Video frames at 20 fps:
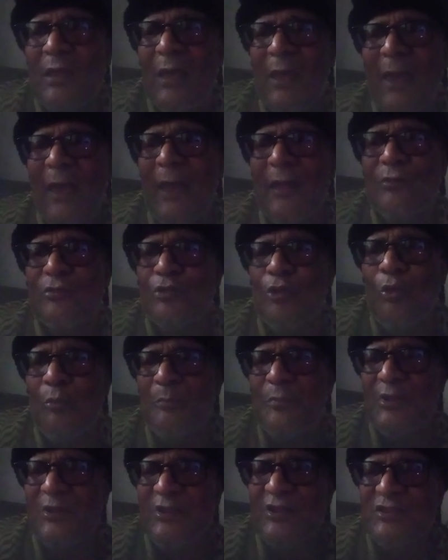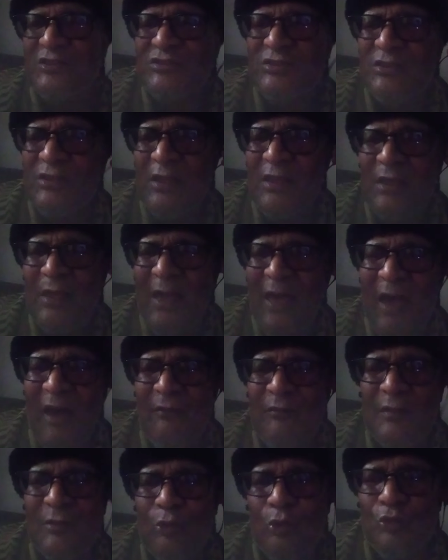had no business
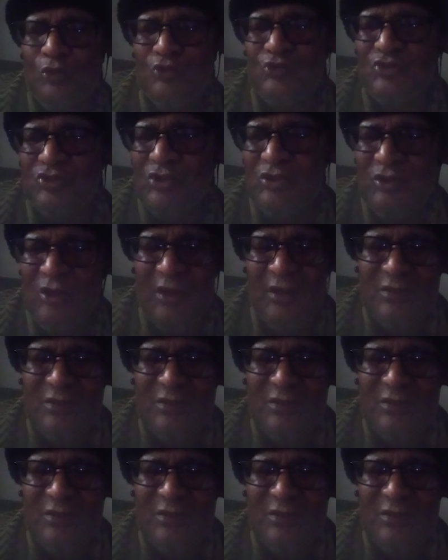having those